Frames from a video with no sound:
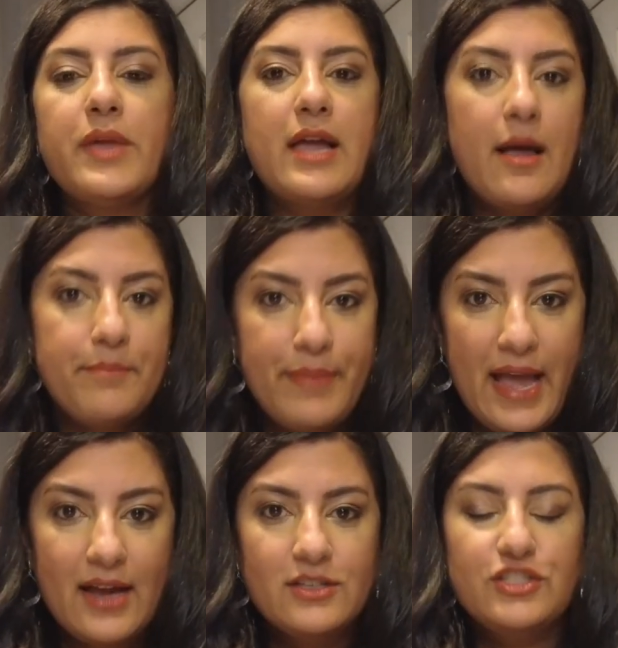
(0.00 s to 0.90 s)
we got
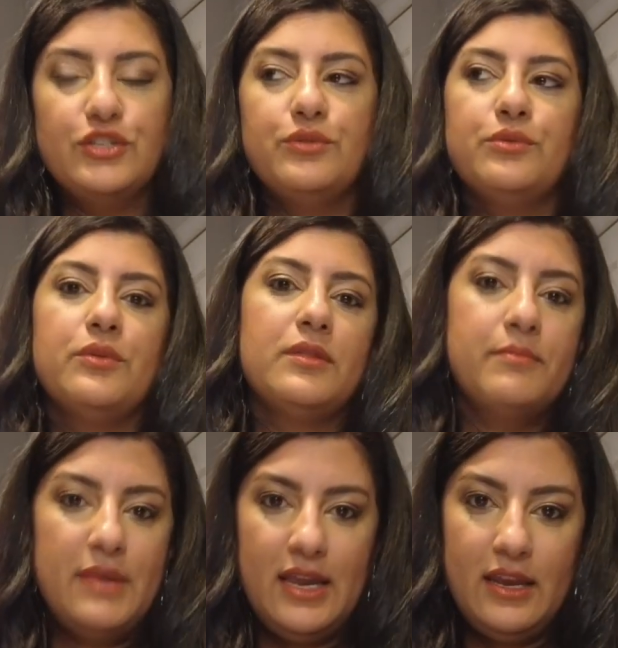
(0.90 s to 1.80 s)
back to the
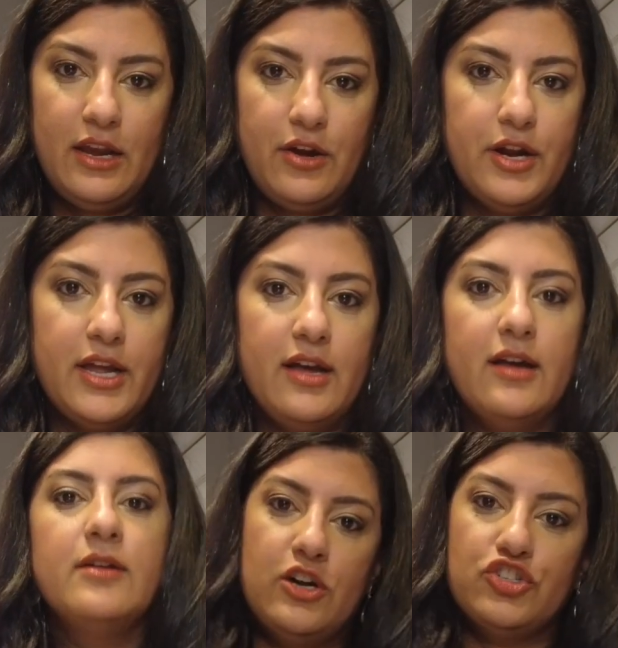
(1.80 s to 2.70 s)
main
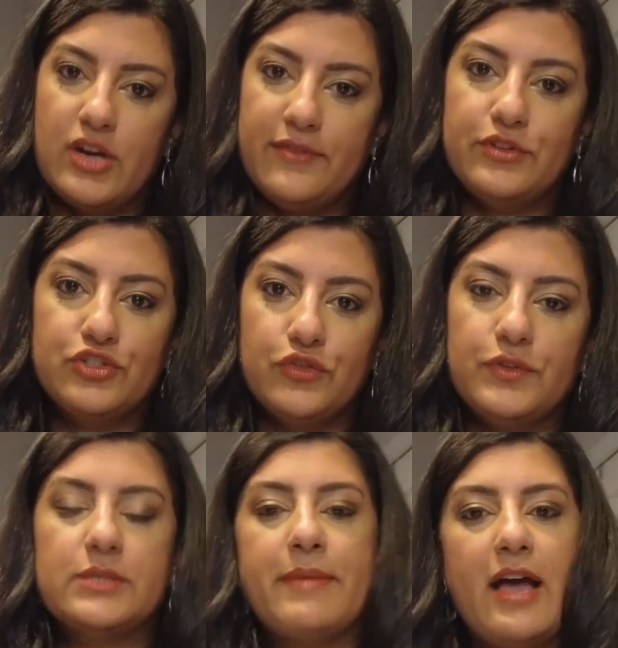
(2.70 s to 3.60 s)
area, and our driver drove
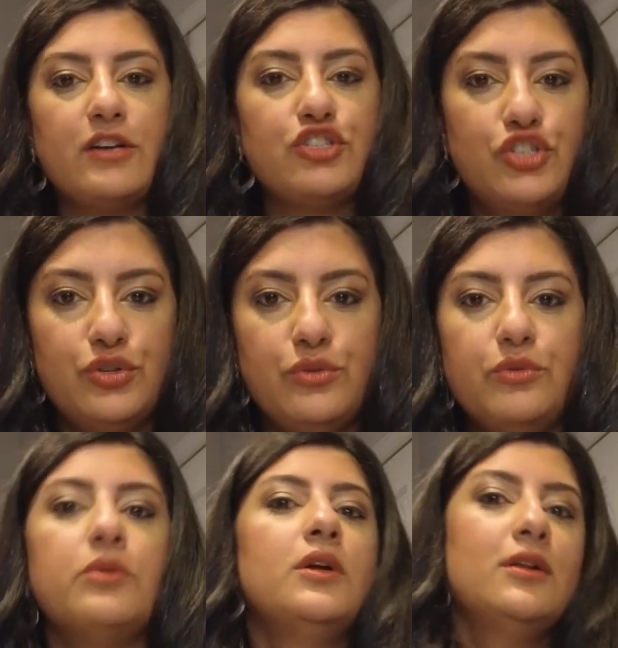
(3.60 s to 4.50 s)
us back
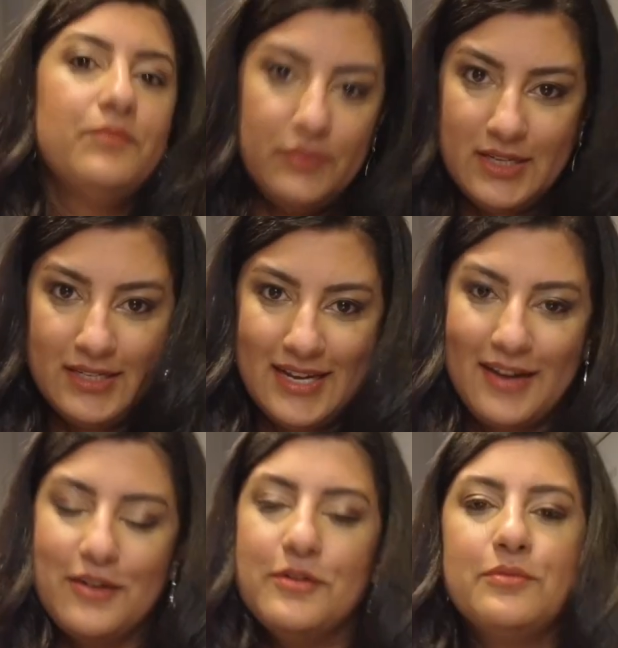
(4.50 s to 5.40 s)
to
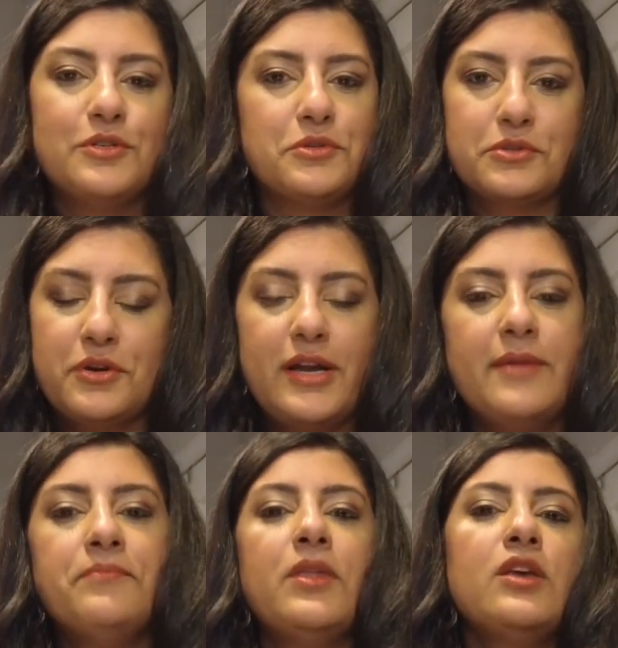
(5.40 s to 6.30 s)
Condado, which was
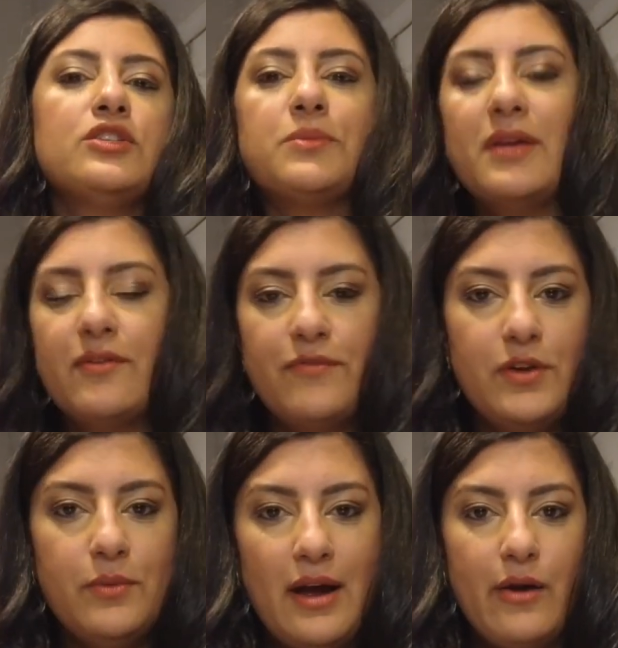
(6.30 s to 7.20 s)
great. So we had a
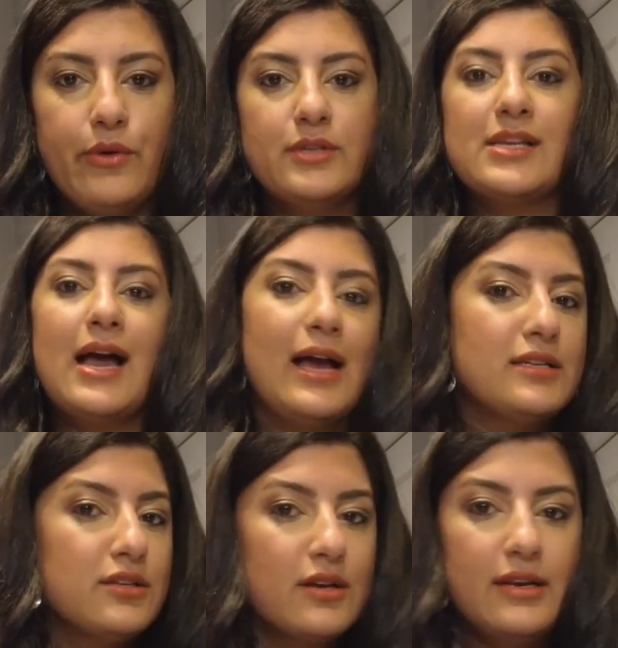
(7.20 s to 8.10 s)
few hours. I
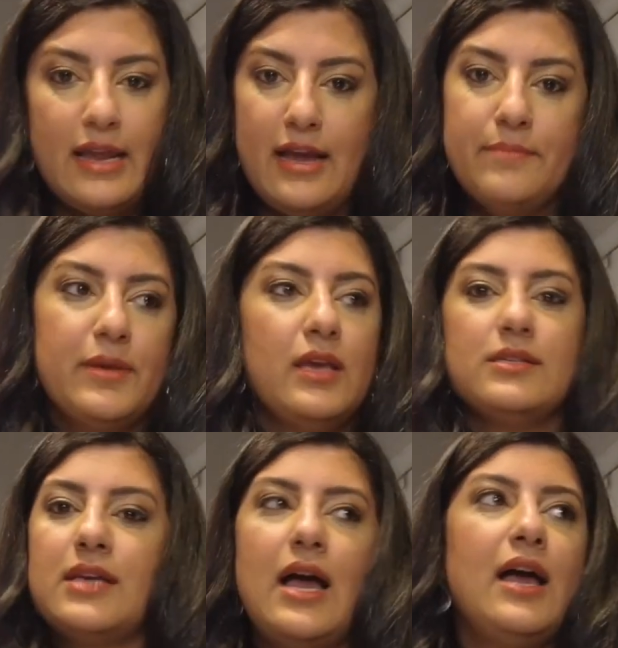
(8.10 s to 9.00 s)
took a nap
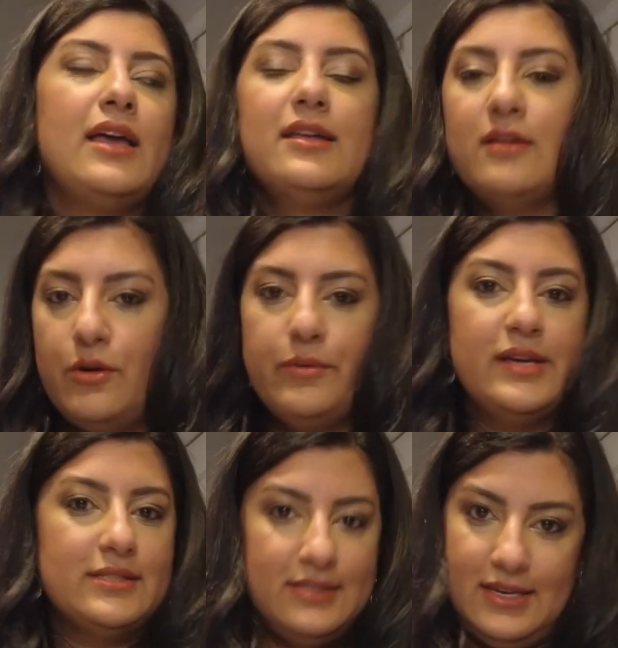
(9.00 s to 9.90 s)
because I
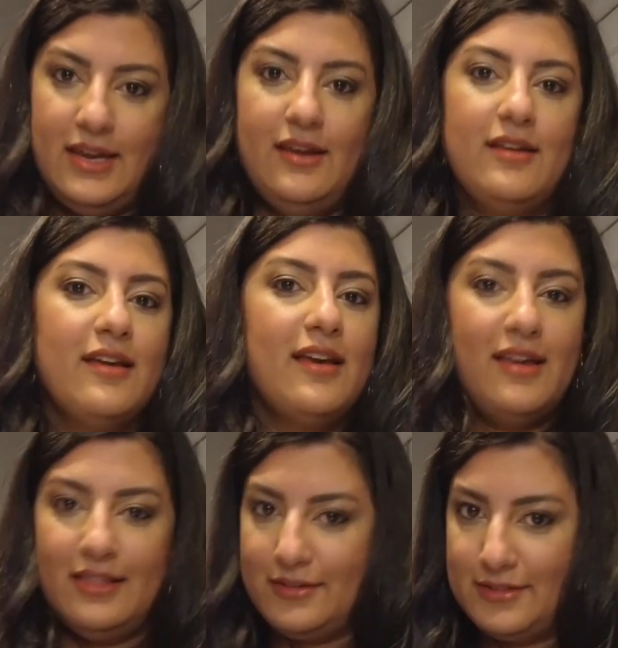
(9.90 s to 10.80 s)
always need
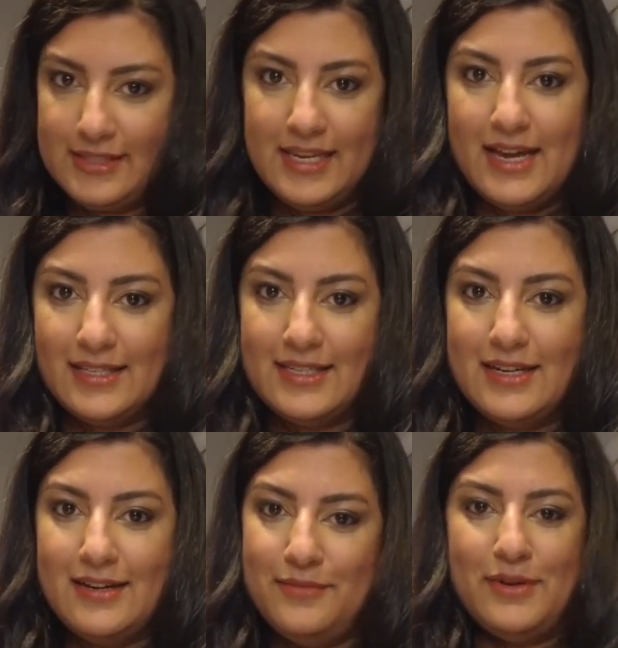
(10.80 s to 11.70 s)
a little
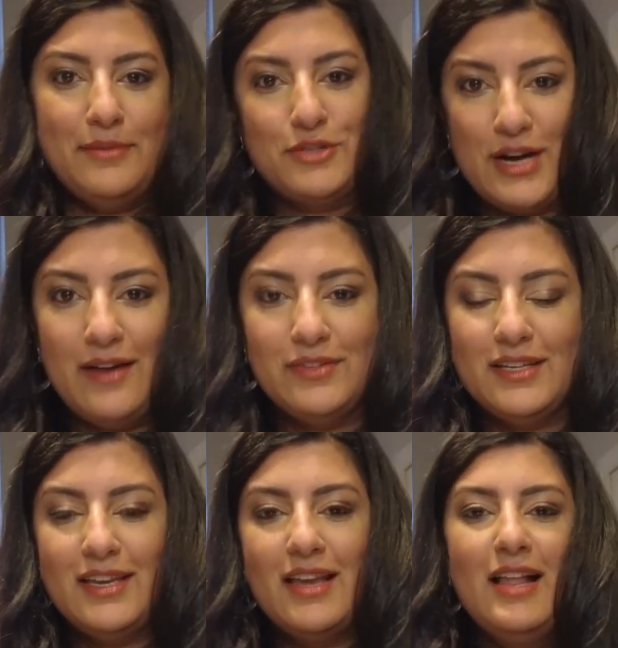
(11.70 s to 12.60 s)
siesta when I'm
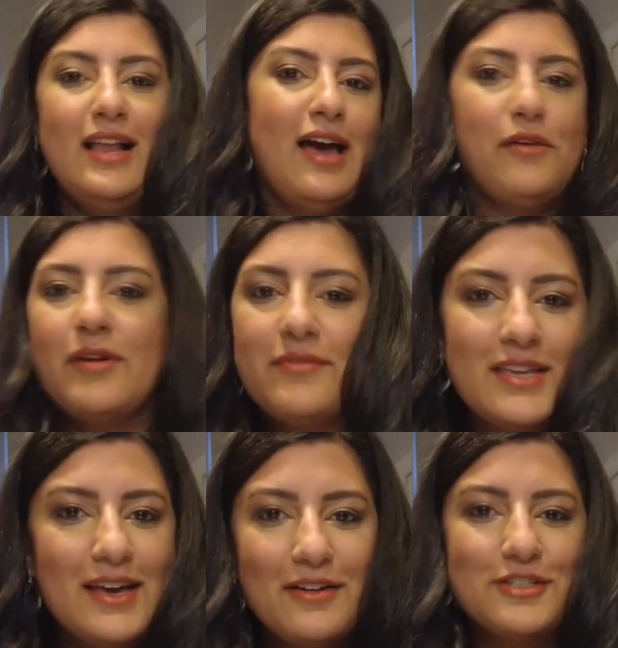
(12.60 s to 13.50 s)
traveling. I don't have
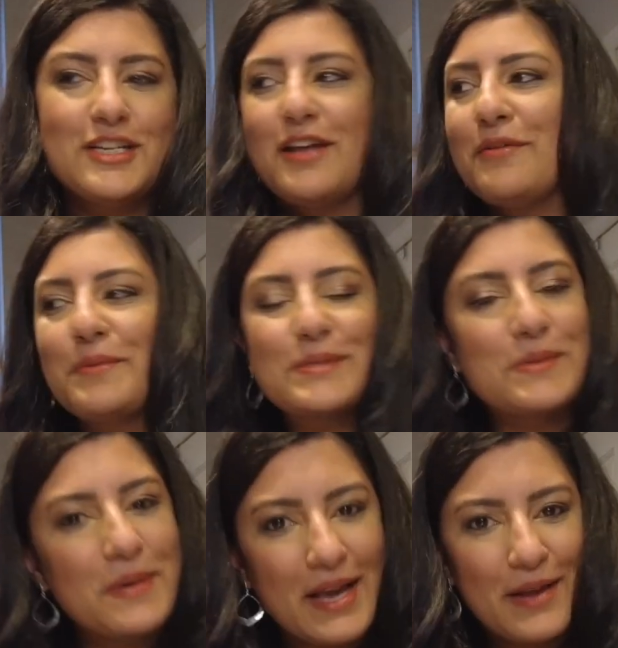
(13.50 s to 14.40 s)
the energy. I don't know what's
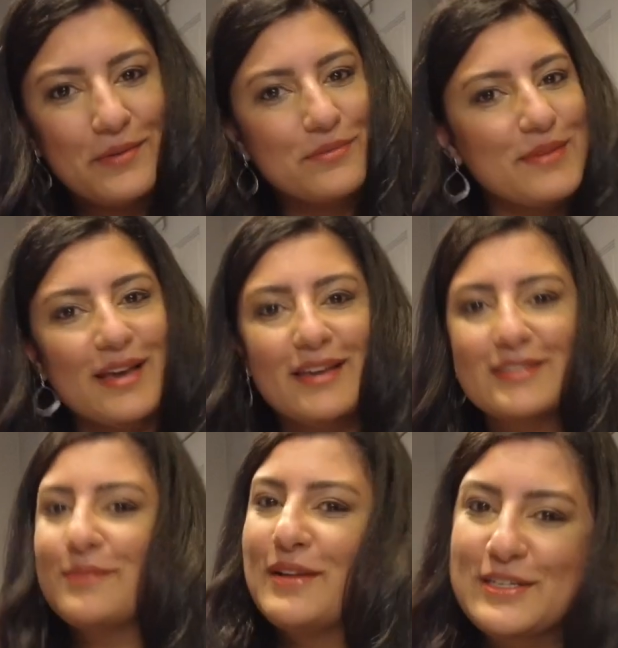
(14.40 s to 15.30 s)
going on with me. I
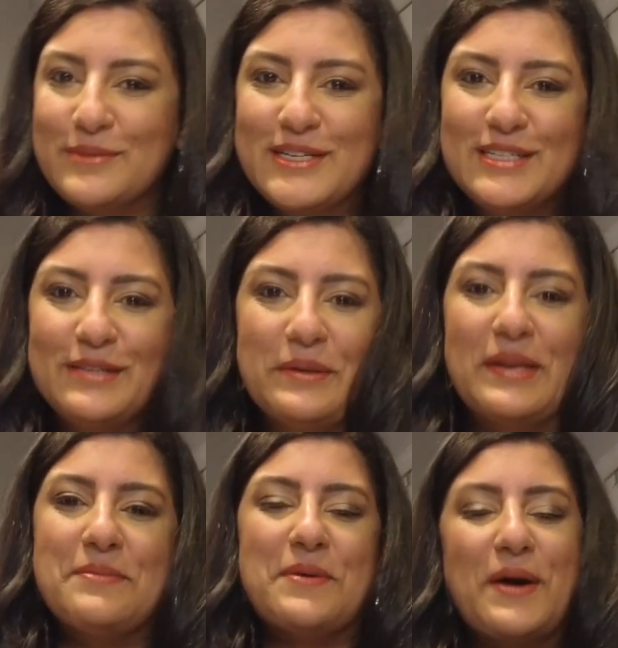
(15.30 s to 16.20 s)
guess I'm not 22
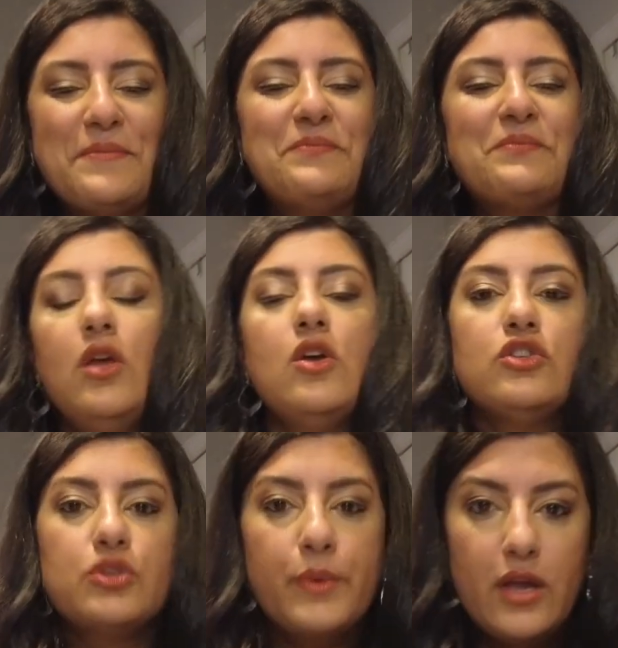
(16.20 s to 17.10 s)
anymore.
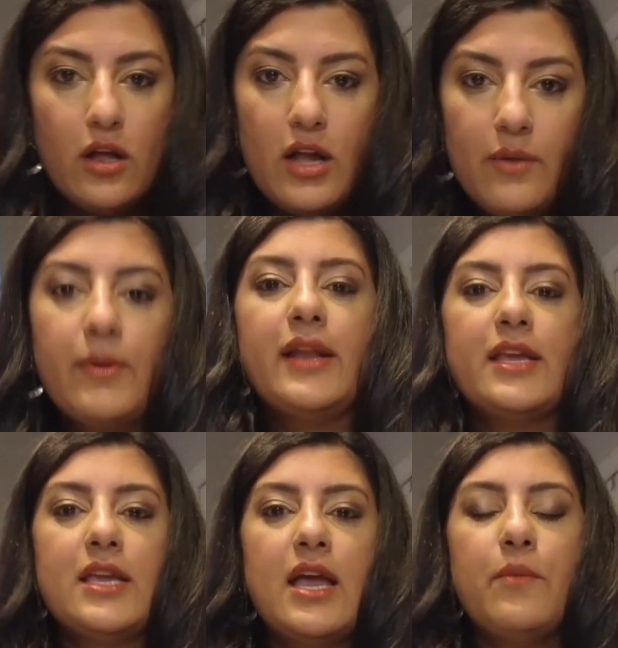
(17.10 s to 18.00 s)
So we all got
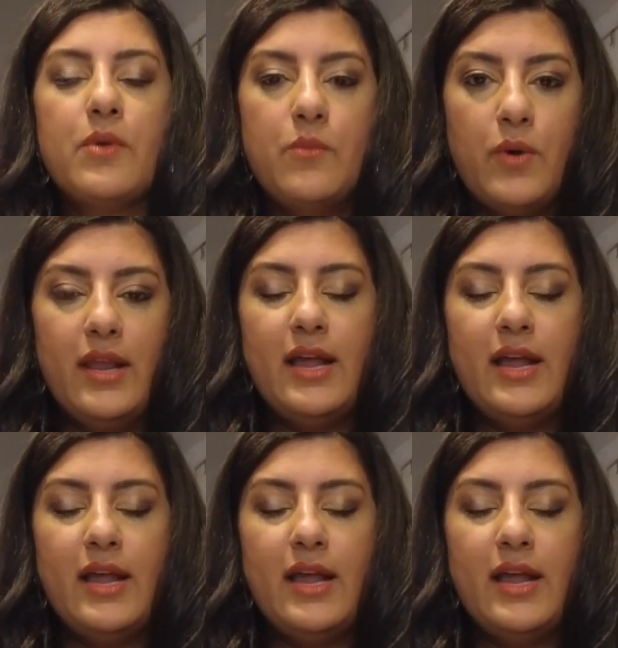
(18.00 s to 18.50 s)
ready and we went